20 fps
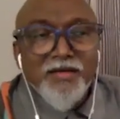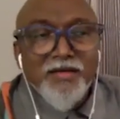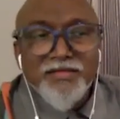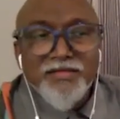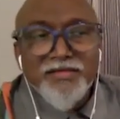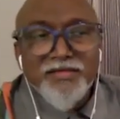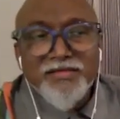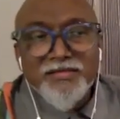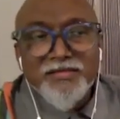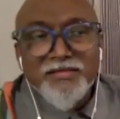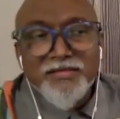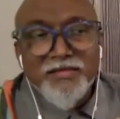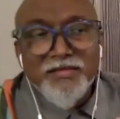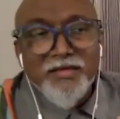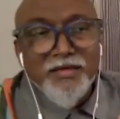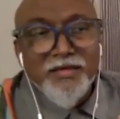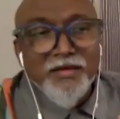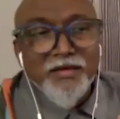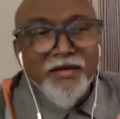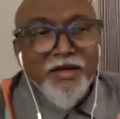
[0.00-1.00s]
Just,
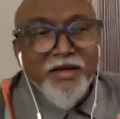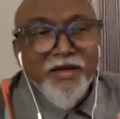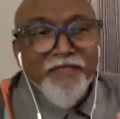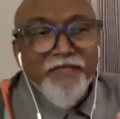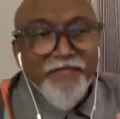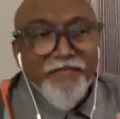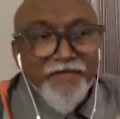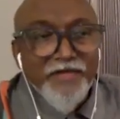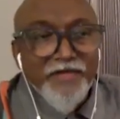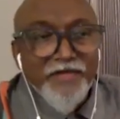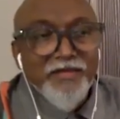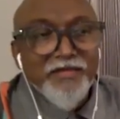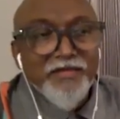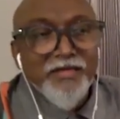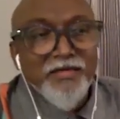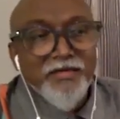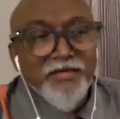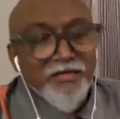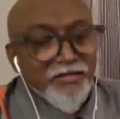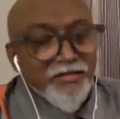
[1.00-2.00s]
uh, I felt
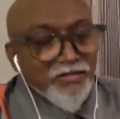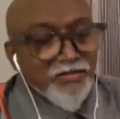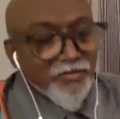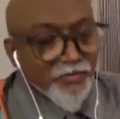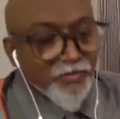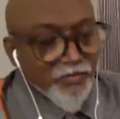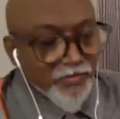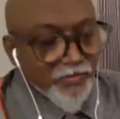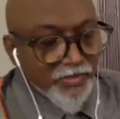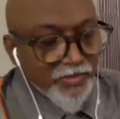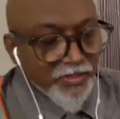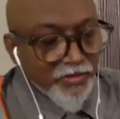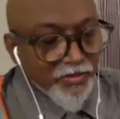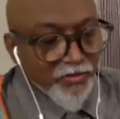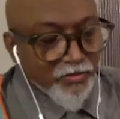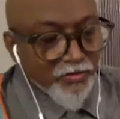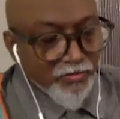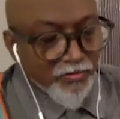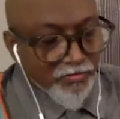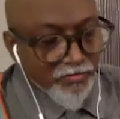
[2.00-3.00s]
that it is, you
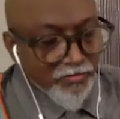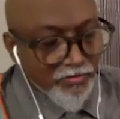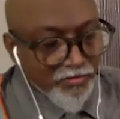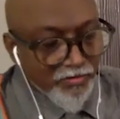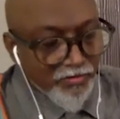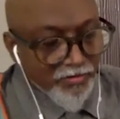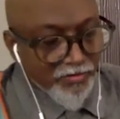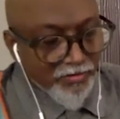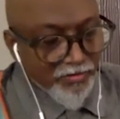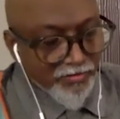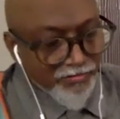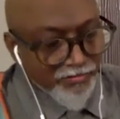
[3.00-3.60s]
know, uh,